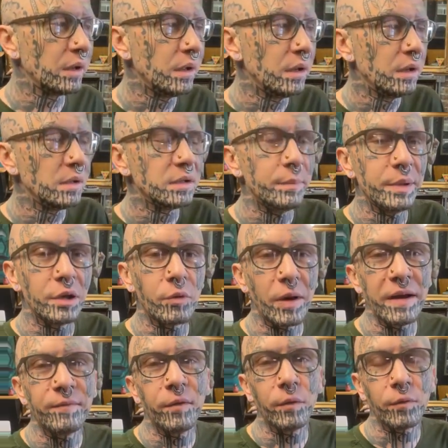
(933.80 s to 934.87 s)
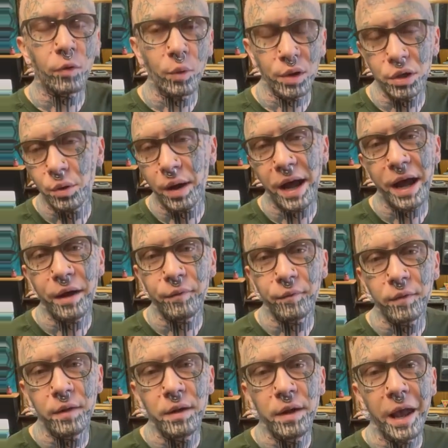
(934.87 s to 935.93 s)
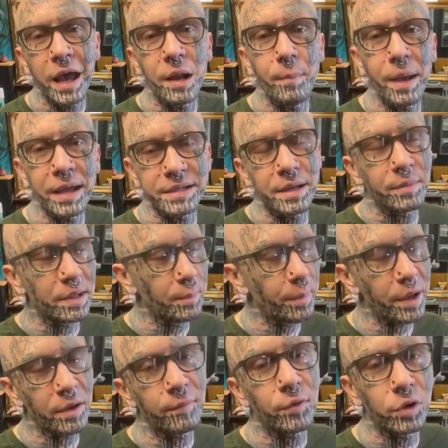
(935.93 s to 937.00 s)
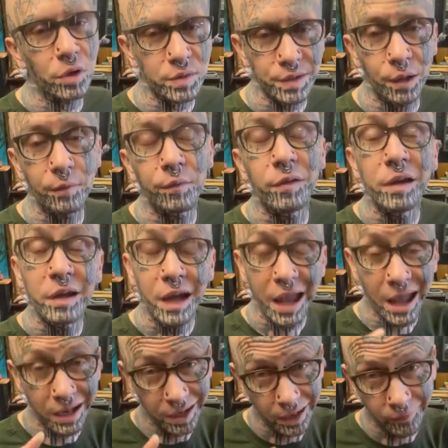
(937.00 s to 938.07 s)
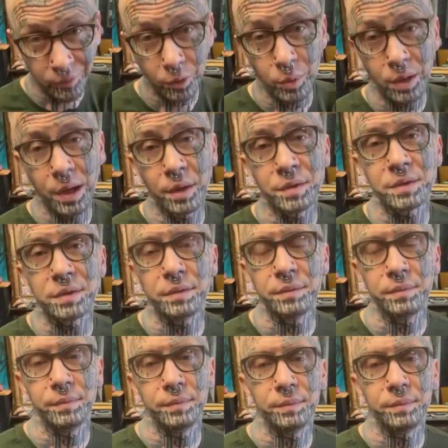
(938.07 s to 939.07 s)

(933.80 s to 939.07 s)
in to be grateful for what you have and make something better for yourself and everyone else.